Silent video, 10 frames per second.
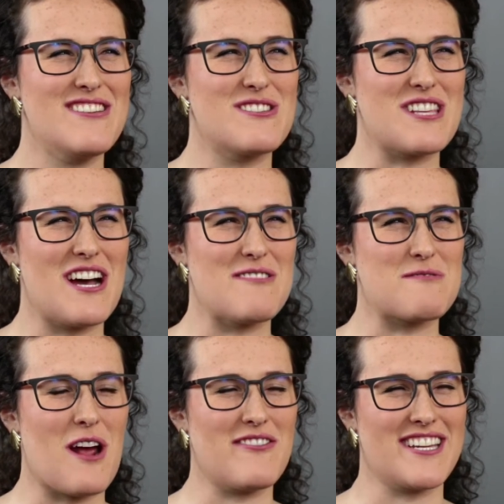he was uh,
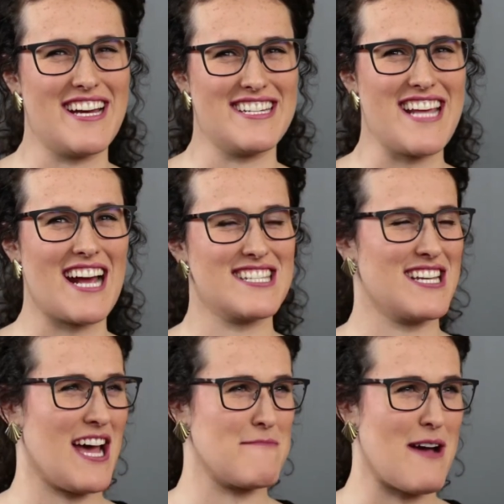driving a taxi
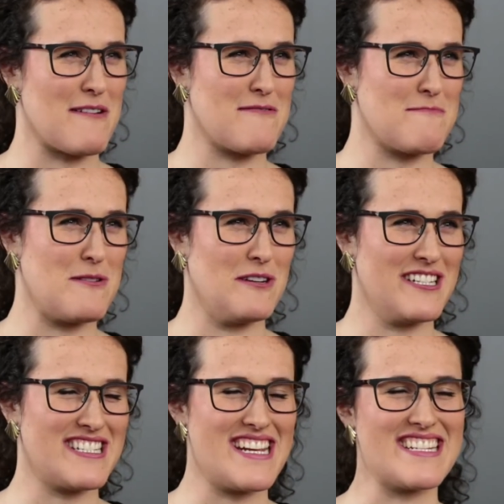cab back from
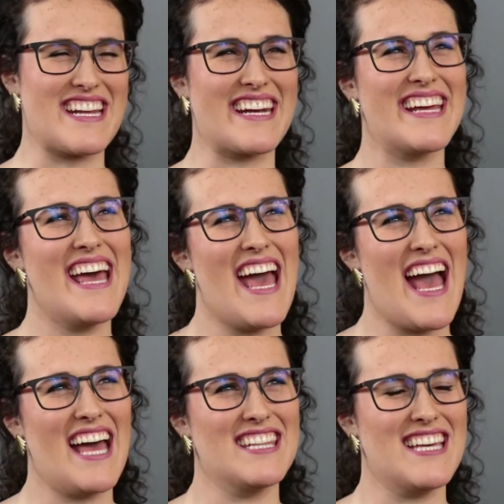Union Station,
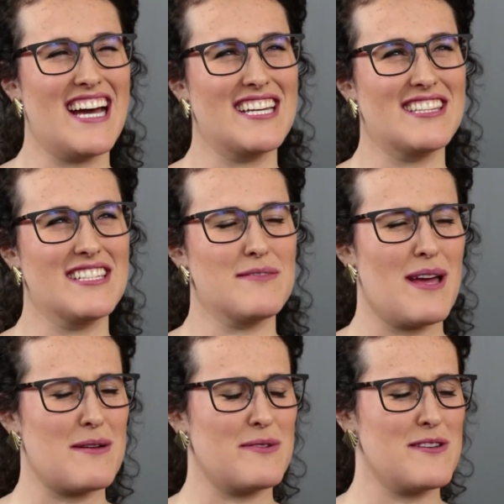and I, this
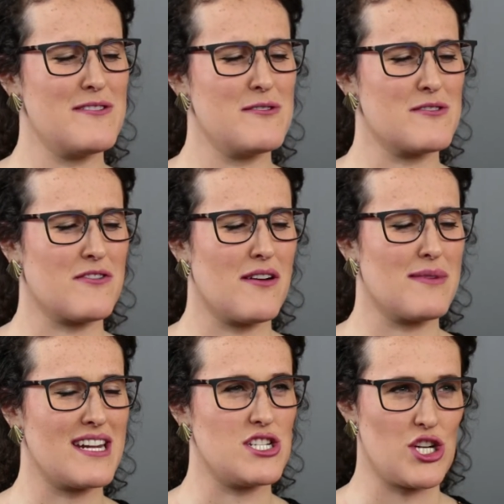man, I believe he was from
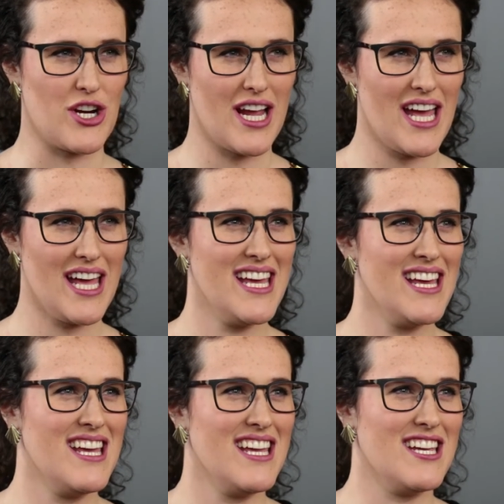Nigeria,
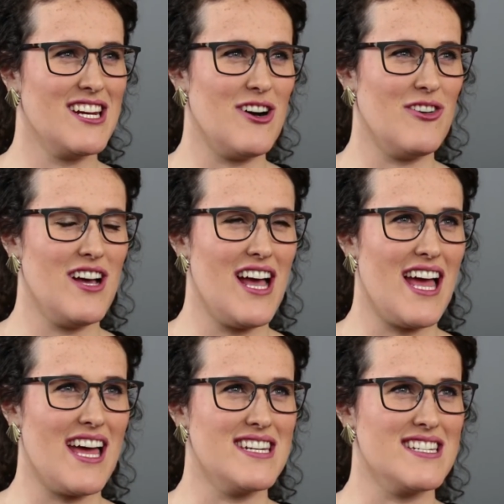you know,
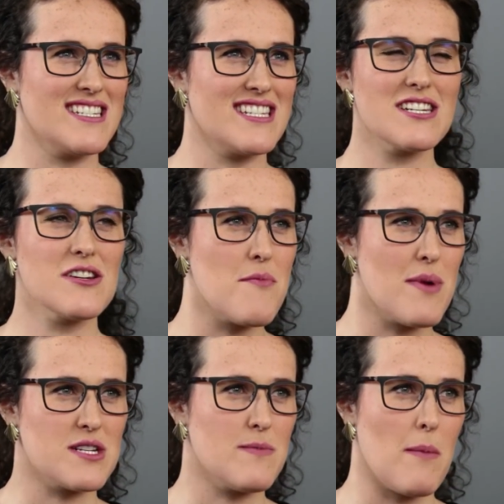and didn't know
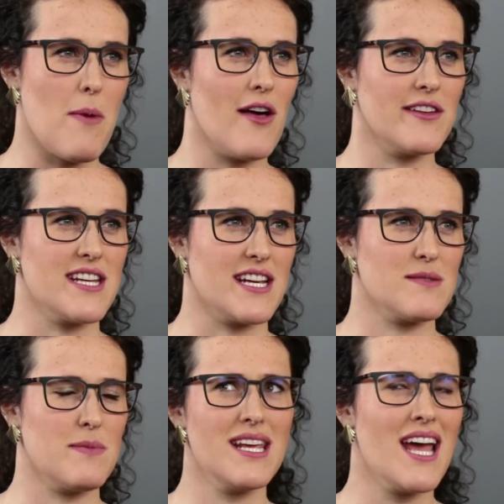much about
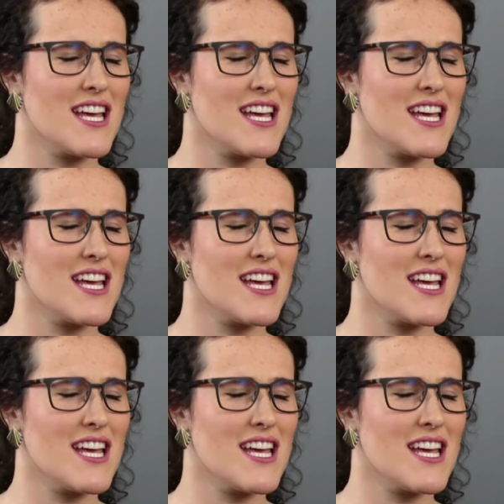politics, but he